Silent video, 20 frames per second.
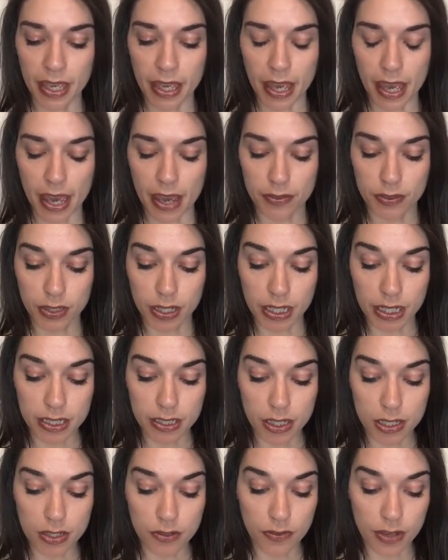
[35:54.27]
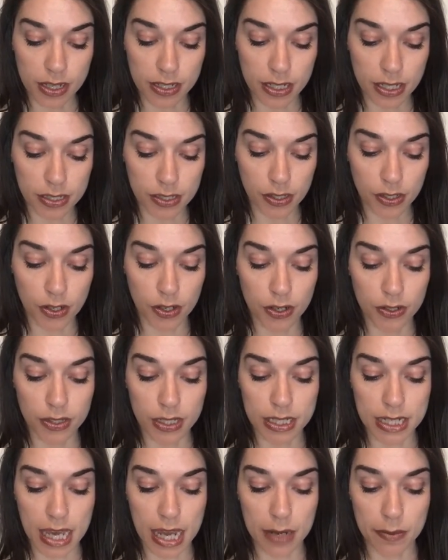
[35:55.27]
After any such event has occurred, the
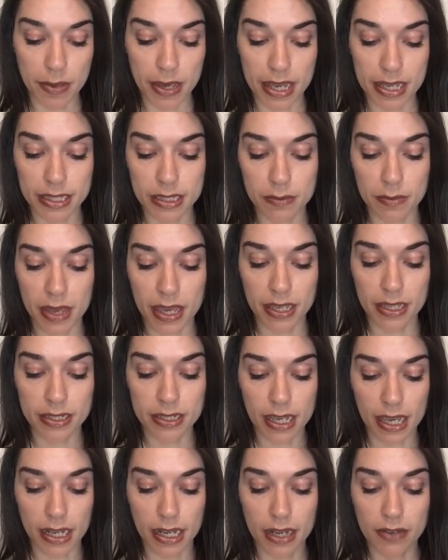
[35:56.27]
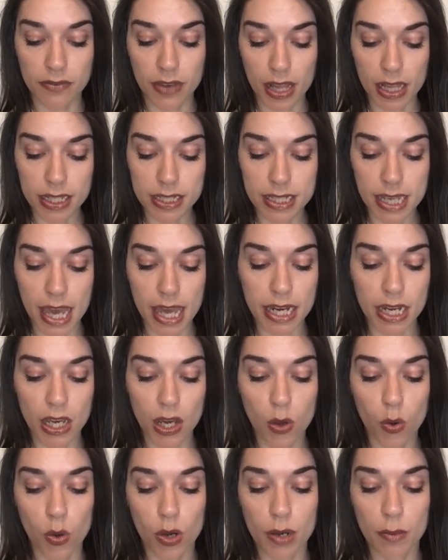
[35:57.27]
database may contain invalid data
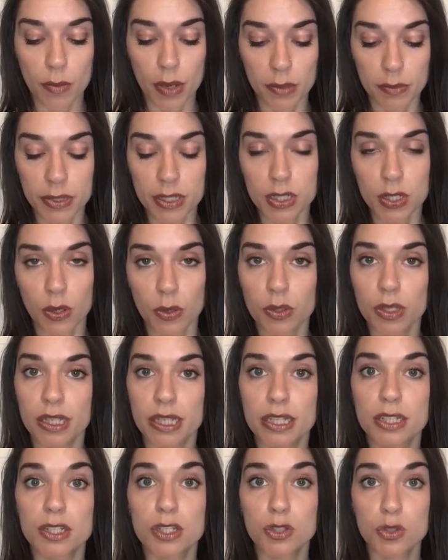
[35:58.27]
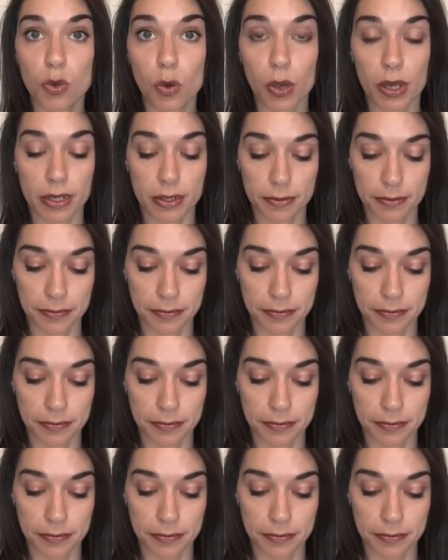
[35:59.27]
or it might be totally destroyed.